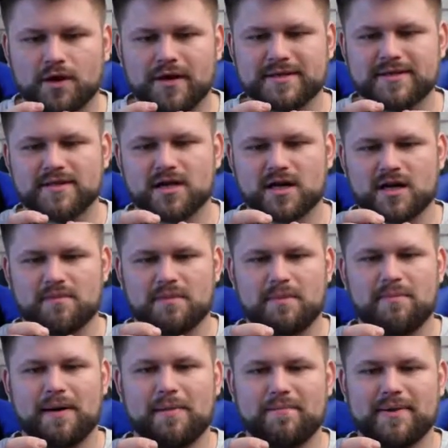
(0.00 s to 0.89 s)
It's not gonna be
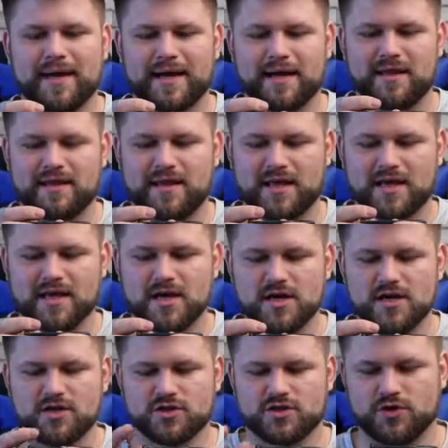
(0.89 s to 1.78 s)
pumping anything,
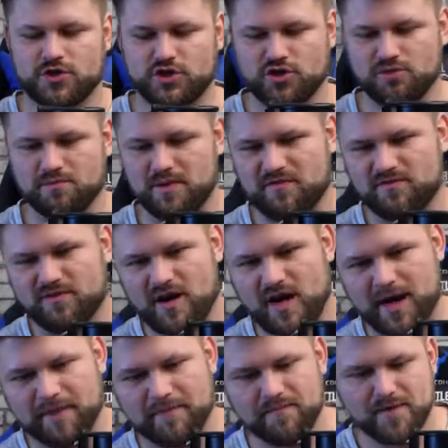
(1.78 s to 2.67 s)
so it should be
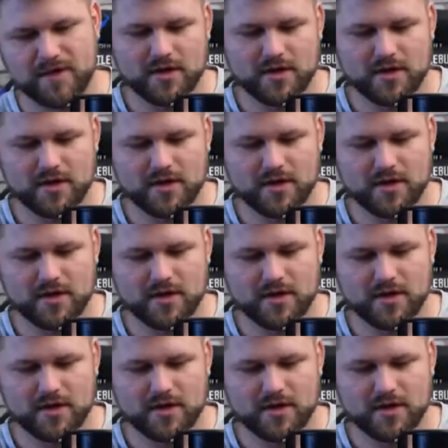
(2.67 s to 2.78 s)
fine.